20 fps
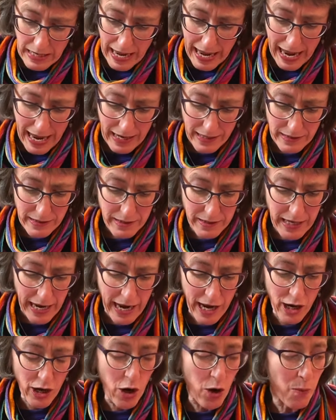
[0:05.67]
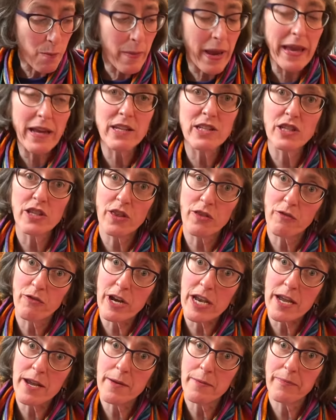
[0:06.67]
And Tango Makes
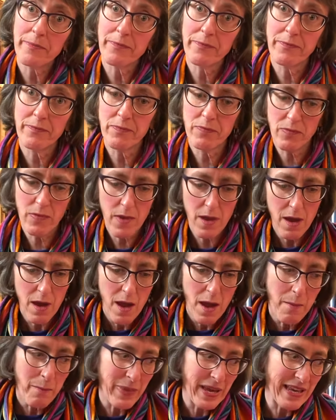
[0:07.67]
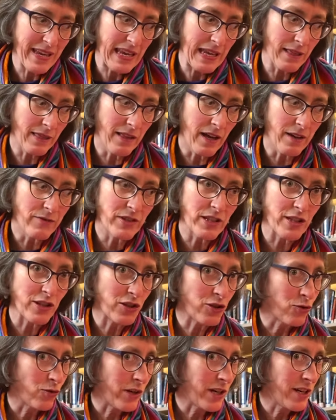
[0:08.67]
Three. Pinky loves this
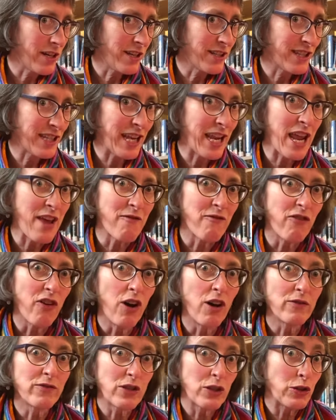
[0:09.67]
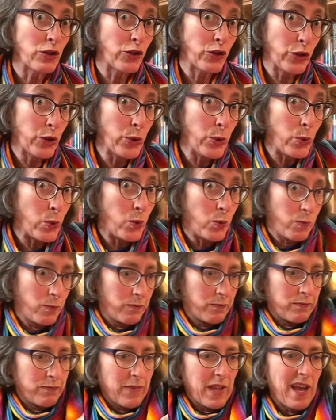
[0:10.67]
story because it involves a zoo.
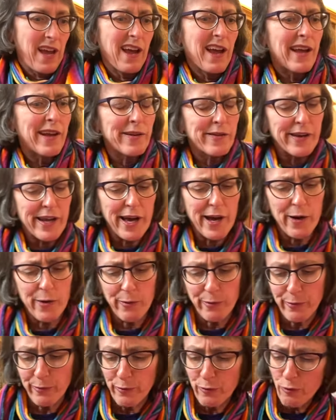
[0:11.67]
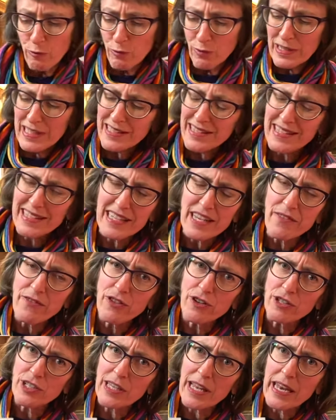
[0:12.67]
Now, let's see if
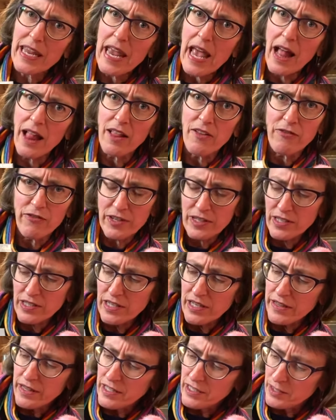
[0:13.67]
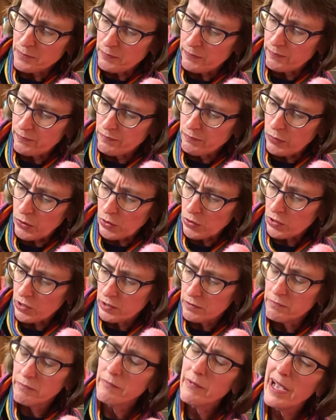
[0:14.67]
there's any elephants in this book.
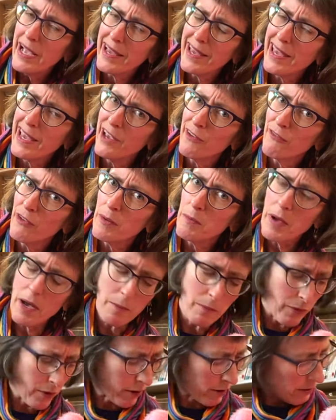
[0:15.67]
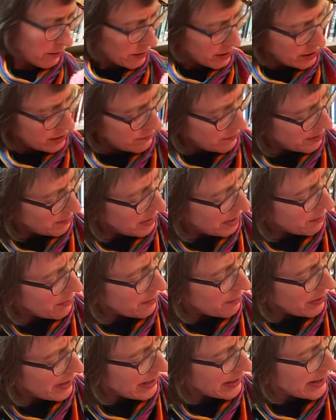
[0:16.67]
I can't remember. Do you
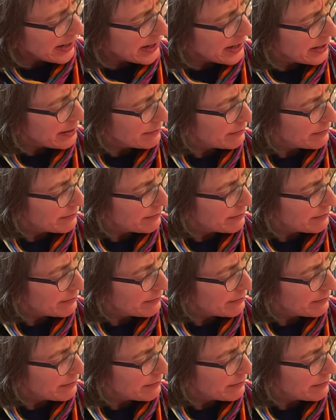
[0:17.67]
remember, Pinky?